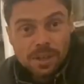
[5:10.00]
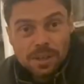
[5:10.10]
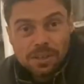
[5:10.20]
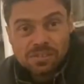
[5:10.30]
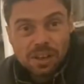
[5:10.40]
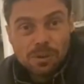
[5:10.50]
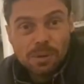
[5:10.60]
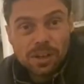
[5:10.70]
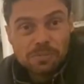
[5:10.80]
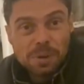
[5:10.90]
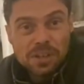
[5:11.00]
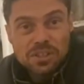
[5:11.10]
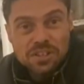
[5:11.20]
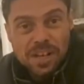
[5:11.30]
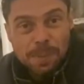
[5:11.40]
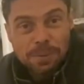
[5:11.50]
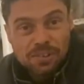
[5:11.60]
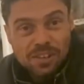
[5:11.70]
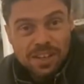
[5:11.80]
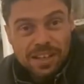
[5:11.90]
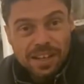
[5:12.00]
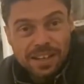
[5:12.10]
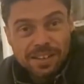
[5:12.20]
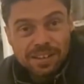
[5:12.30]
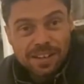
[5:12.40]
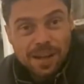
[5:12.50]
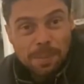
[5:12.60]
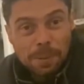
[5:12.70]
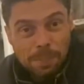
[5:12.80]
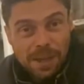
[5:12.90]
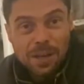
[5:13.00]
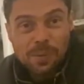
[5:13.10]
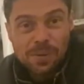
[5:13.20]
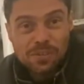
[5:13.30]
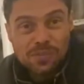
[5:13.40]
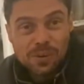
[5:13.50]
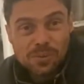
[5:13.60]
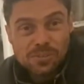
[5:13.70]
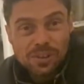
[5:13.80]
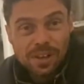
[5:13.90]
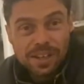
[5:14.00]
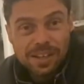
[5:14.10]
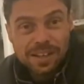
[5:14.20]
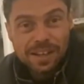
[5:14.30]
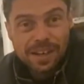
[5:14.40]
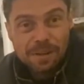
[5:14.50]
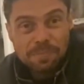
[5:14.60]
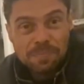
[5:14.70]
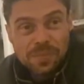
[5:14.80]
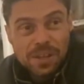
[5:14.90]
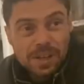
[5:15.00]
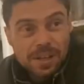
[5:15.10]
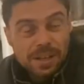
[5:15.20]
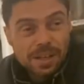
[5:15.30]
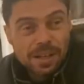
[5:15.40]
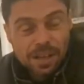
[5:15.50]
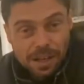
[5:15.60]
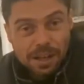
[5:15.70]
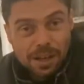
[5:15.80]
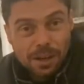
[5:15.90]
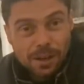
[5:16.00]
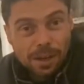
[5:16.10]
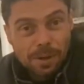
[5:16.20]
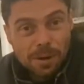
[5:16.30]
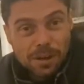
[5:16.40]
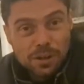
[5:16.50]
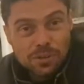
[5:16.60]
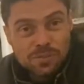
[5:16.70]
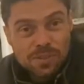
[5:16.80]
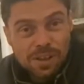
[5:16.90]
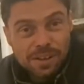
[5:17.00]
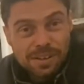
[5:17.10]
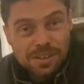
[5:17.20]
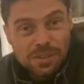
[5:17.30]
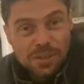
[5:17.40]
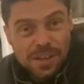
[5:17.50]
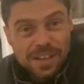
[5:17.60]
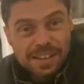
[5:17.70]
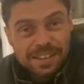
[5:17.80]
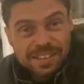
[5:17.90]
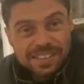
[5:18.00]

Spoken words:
So as much as a cup of tea and a couple of penguins feels like a good thing,